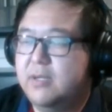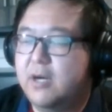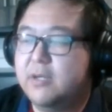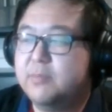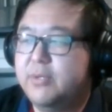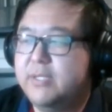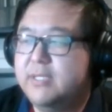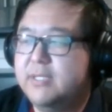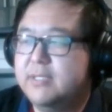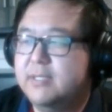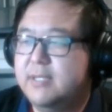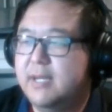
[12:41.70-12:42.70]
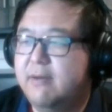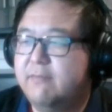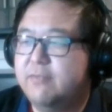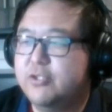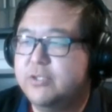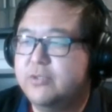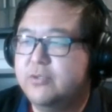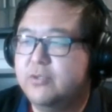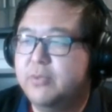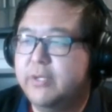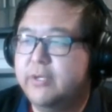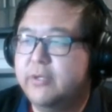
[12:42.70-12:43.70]
print version
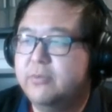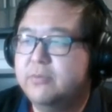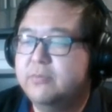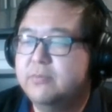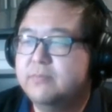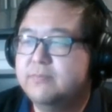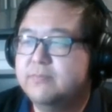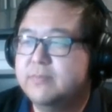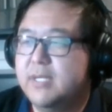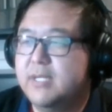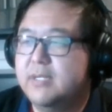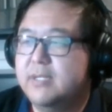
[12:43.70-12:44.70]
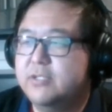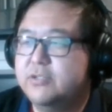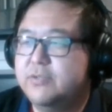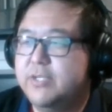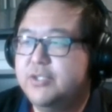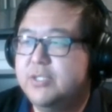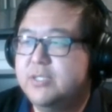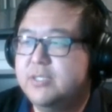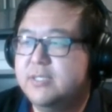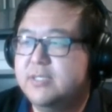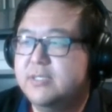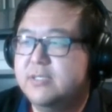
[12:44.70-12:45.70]
2.0 illustrations.
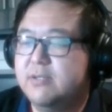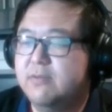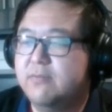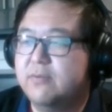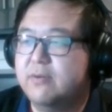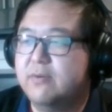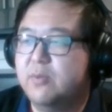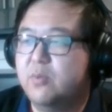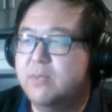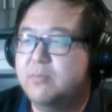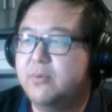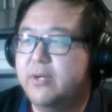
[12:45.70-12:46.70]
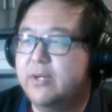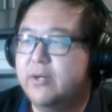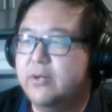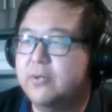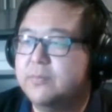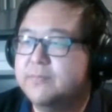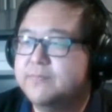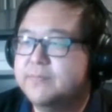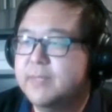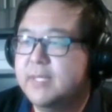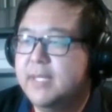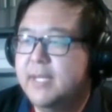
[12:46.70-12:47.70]
This is still for the 1.0.
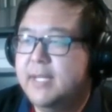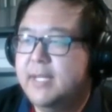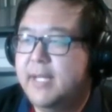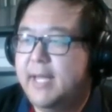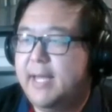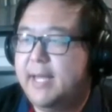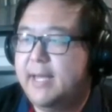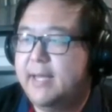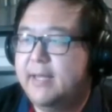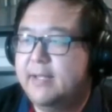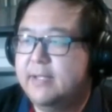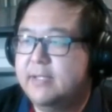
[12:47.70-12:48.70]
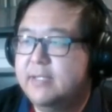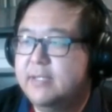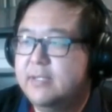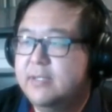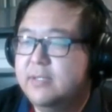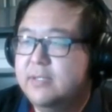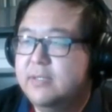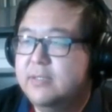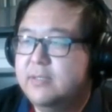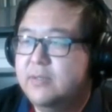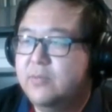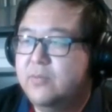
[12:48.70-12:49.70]
And
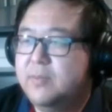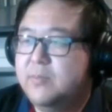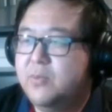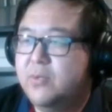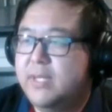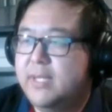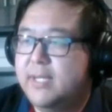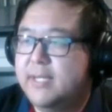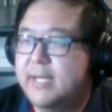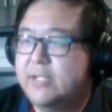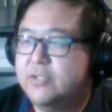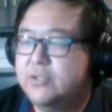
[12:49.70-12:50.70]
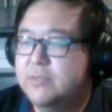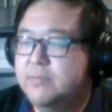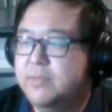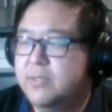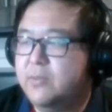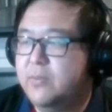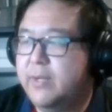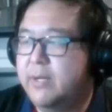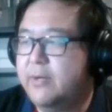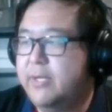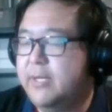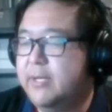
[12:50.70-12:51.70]
one more thing that you should be
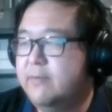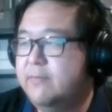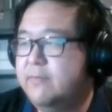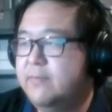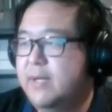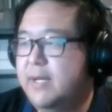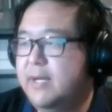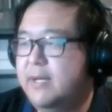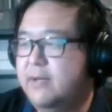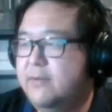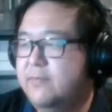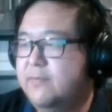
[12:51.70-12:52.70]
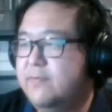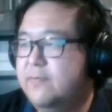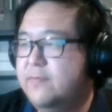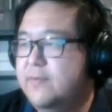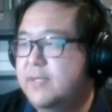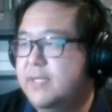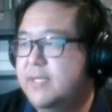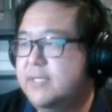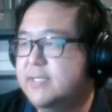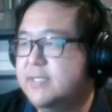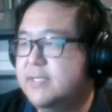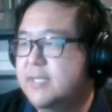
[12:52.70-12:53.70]
wary of
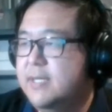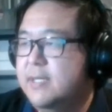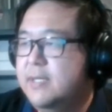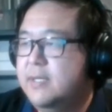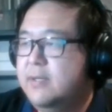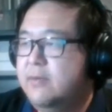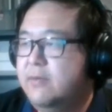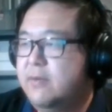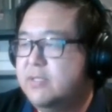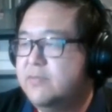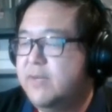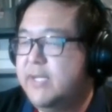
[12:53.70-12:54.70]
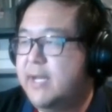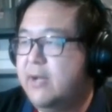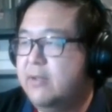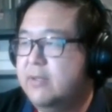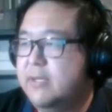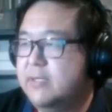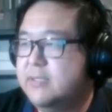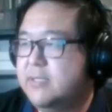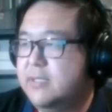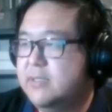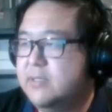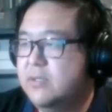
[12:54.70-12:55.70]
is, because right now, like you see,
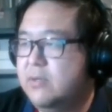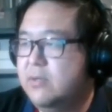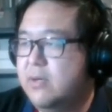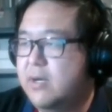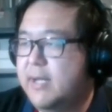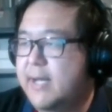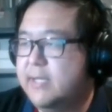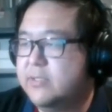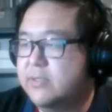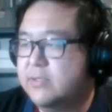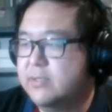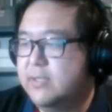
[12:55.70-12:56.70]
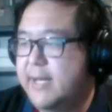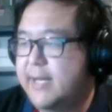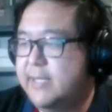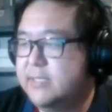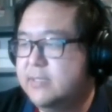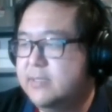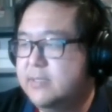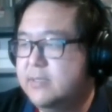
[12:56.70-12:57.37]
so our caster class